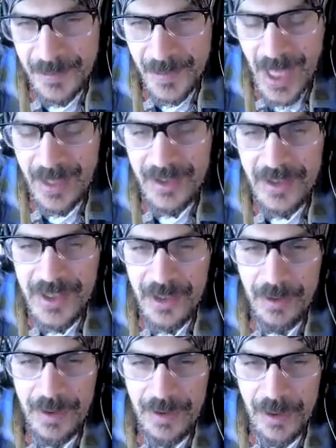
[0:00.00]
That is,
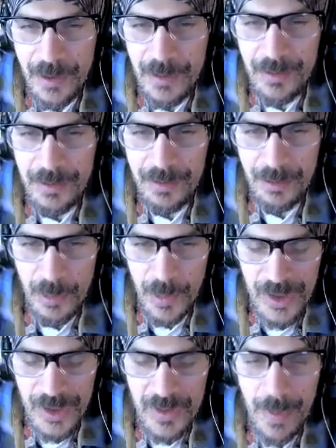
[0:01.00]
so you
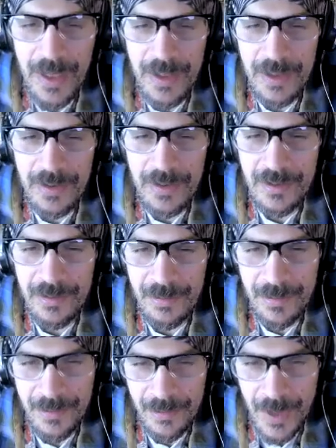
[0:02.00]
inspired,
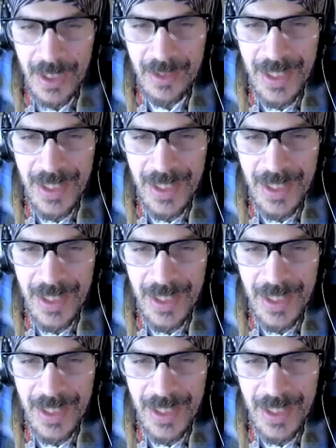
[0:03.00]
right?